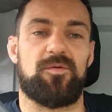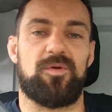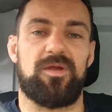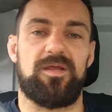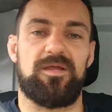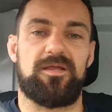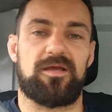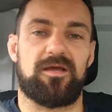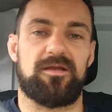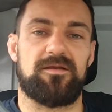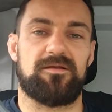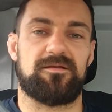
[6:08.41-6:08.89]

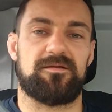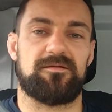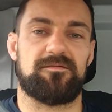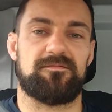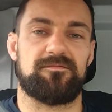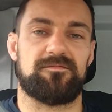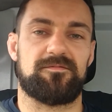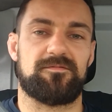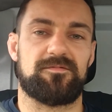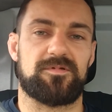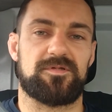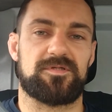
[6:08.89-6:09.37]
weekend.
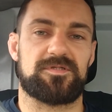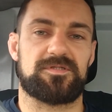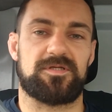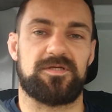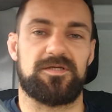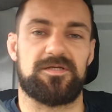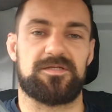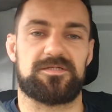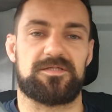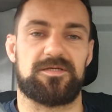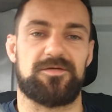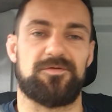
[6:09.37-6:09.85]
I'll see
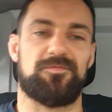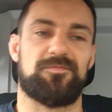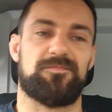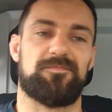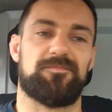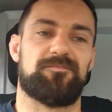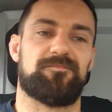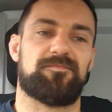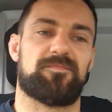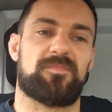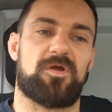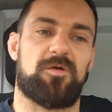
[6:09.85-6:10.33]
you soon.
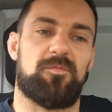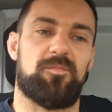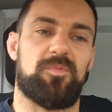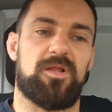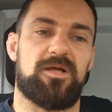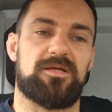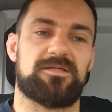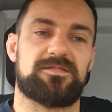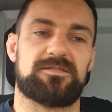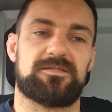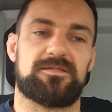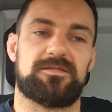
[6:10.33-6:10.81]
God
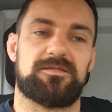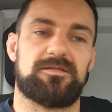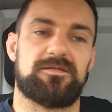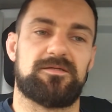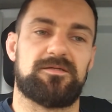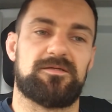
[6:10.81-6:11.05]
bless.